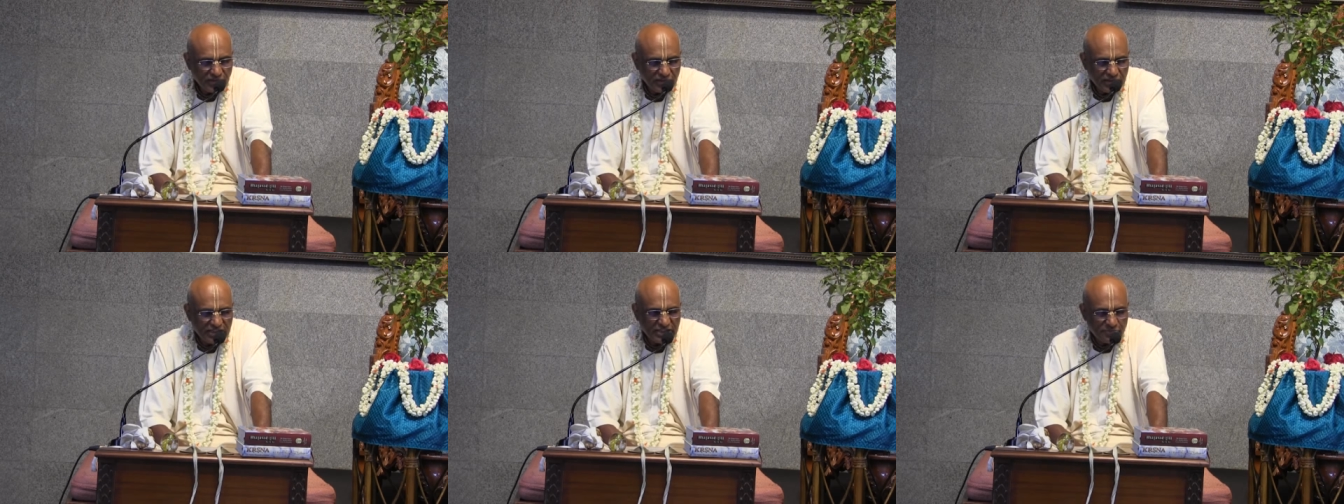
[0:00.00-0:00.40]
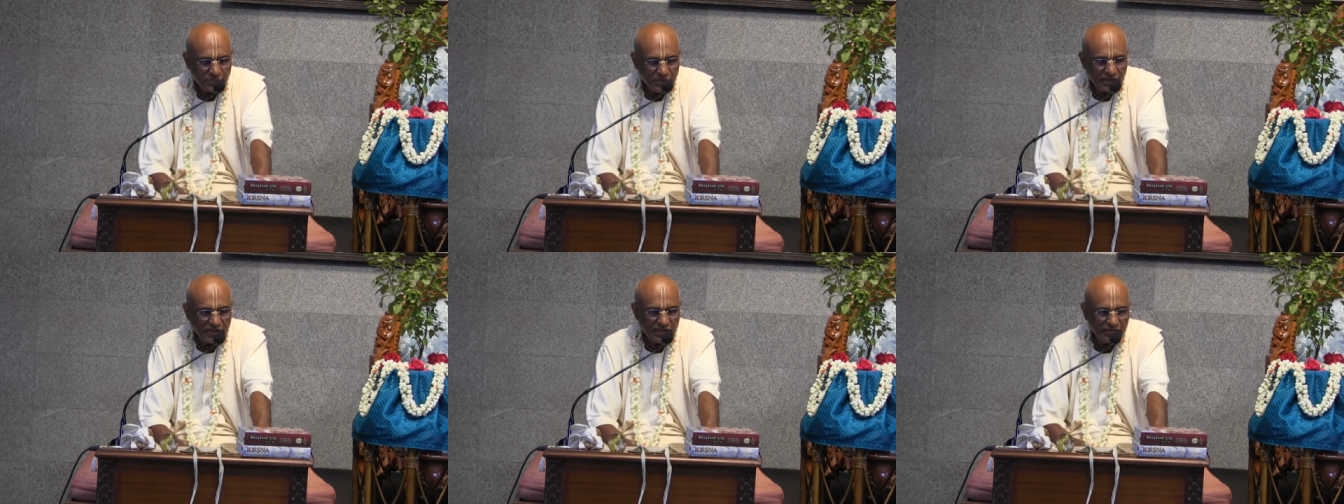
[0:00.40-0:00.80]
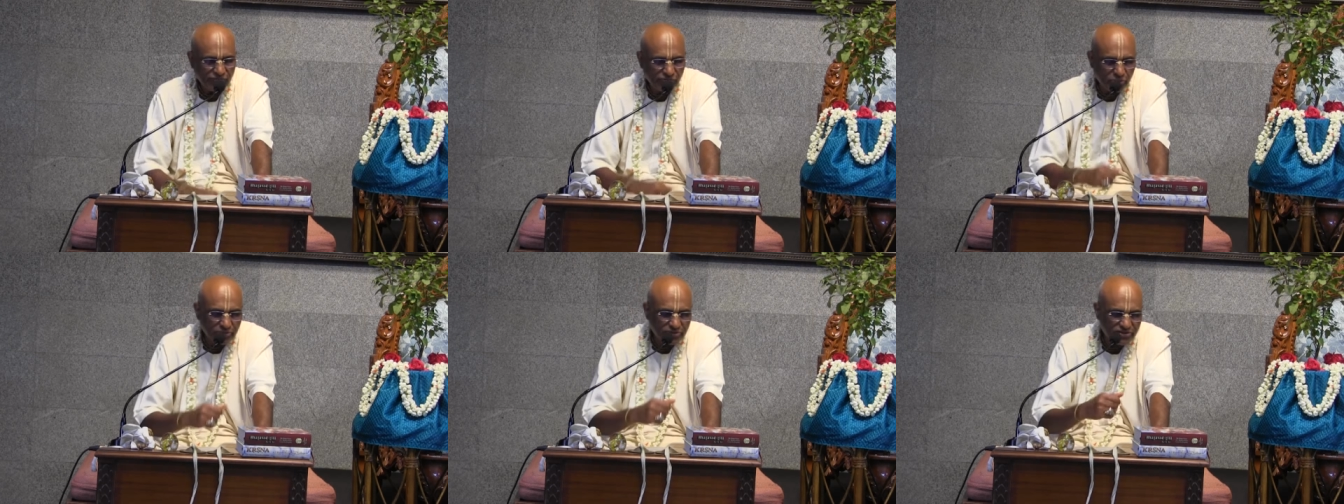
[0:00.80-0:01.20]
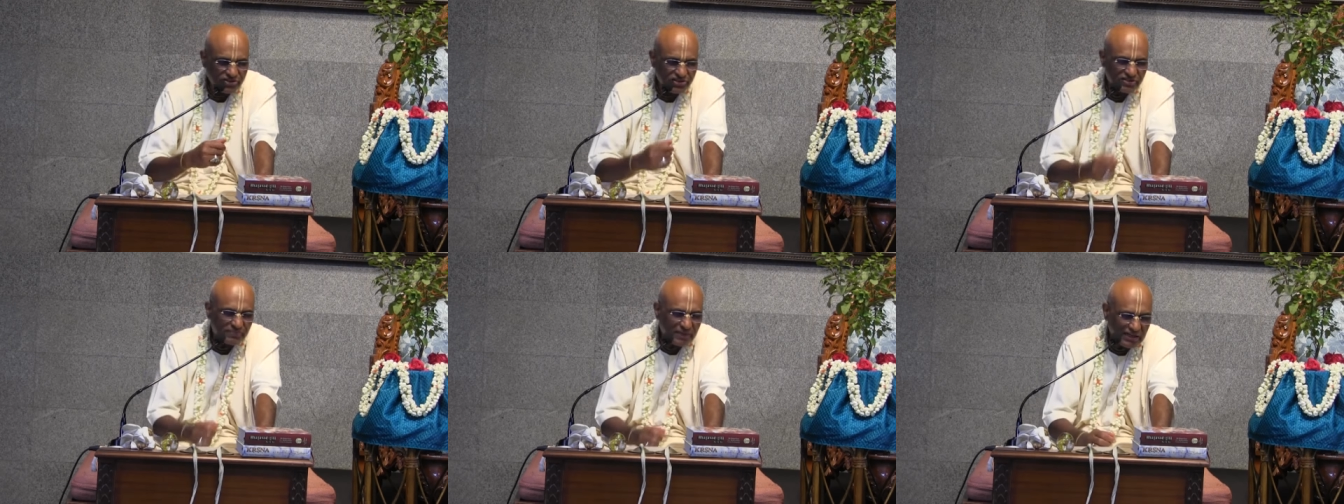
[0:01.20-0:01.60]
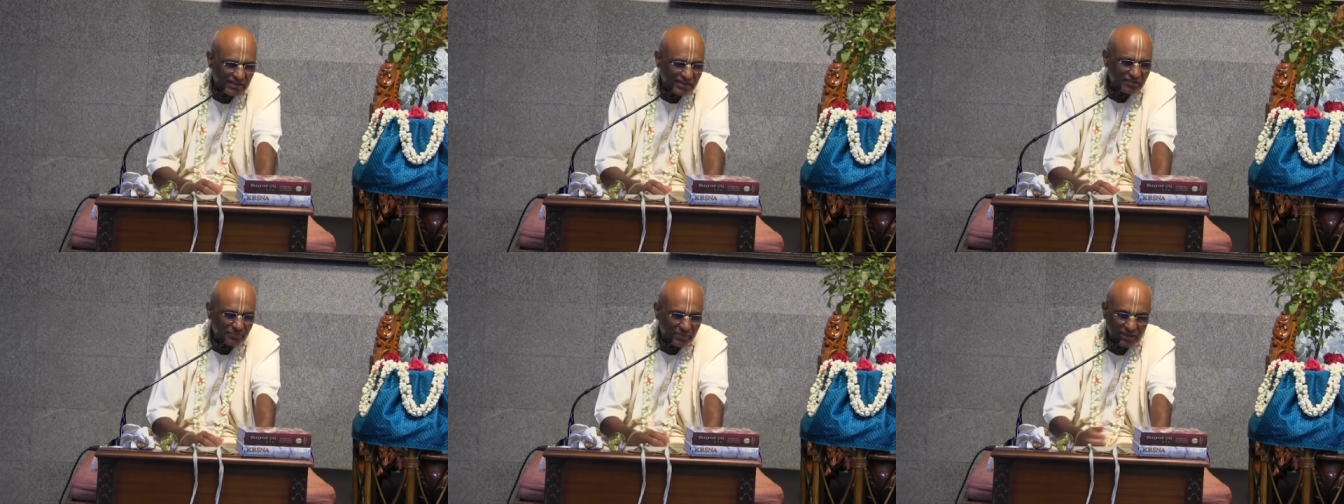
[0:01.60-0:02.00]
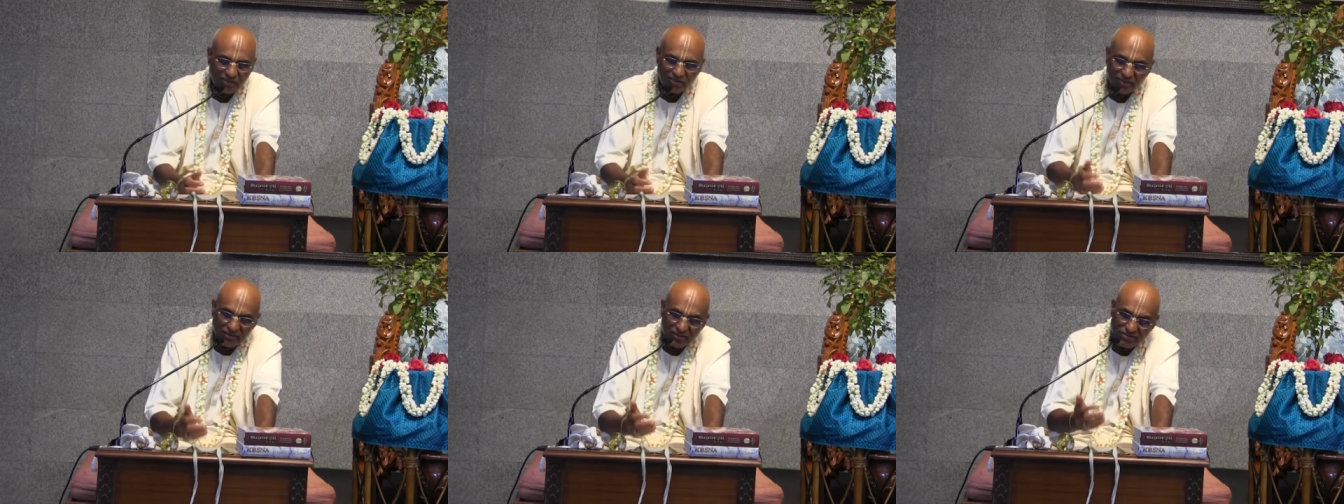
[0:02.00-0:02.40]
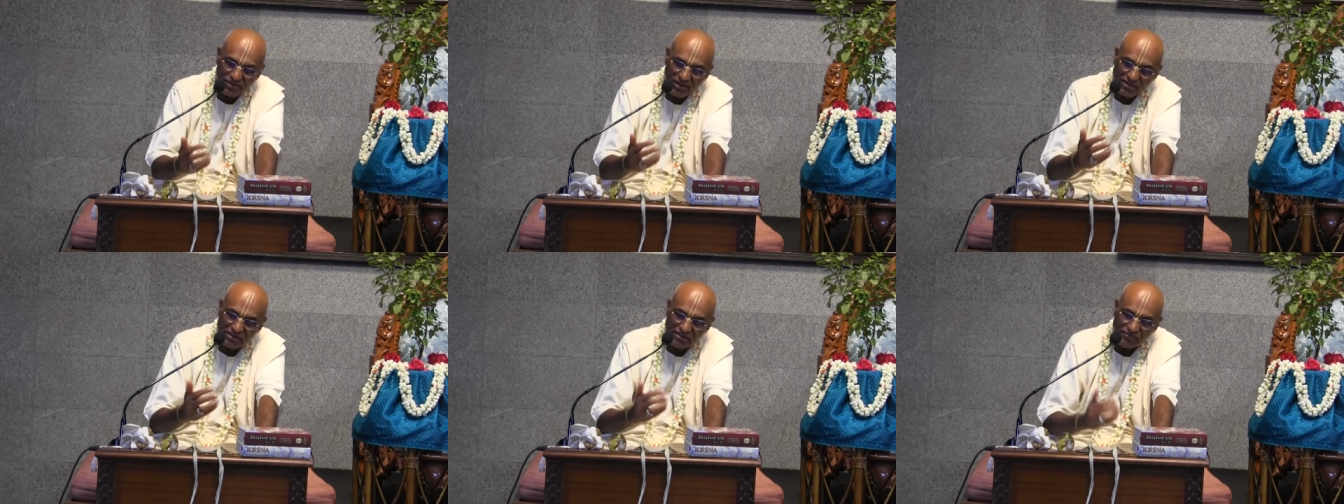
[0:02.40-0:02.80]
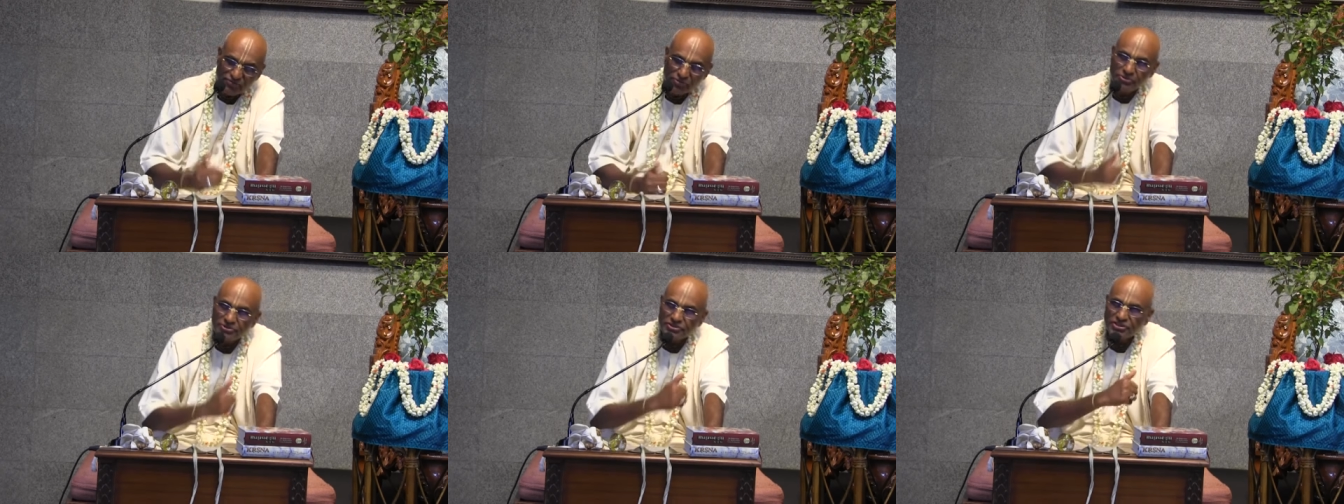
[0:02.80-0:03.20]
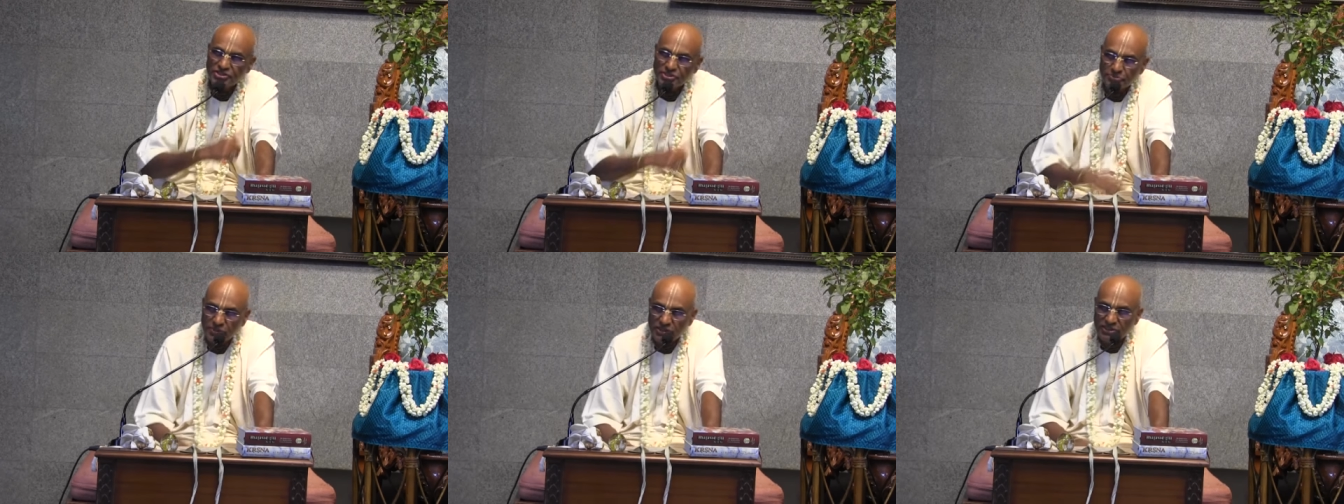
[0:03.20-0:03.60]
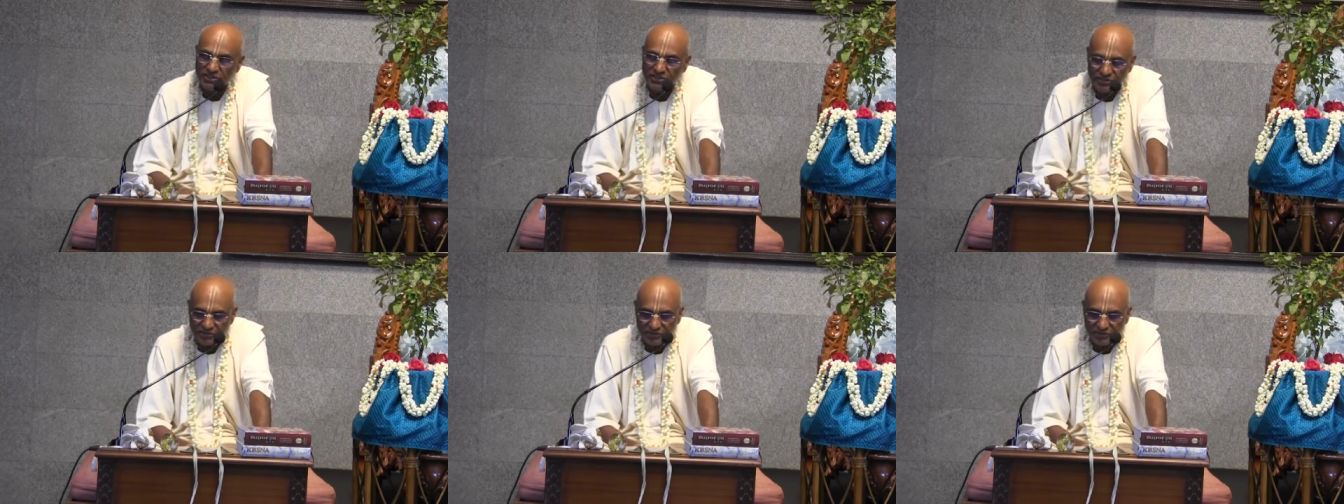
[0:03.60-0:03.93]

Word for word: His spirit influences matter, matter does not influence his spirit.